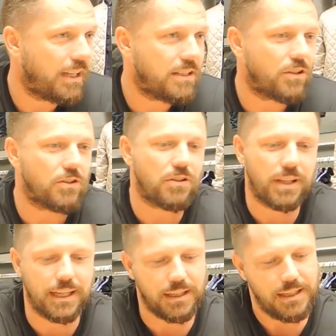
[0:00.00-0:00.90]
and it's also
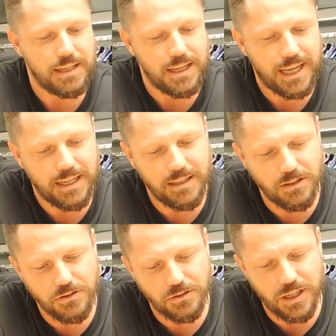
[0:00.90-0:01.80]
like, and it
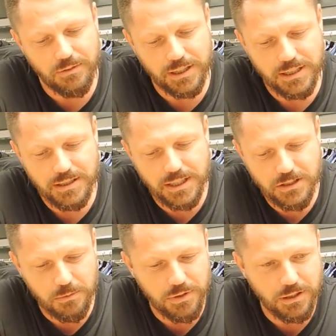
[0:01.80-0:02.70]
also directly says
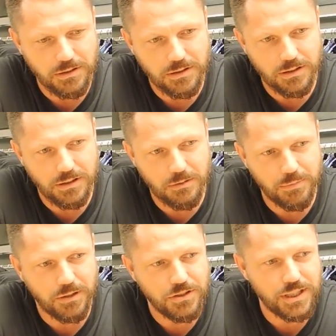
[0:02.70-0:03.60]
something
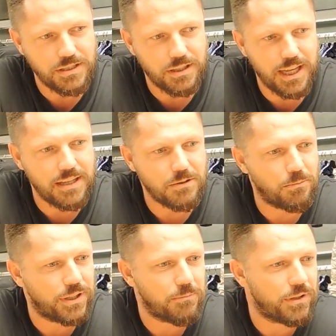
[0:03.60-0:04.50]
about G-Star as a
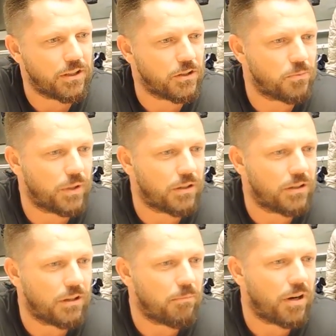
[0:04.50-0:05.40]
brand, because we are not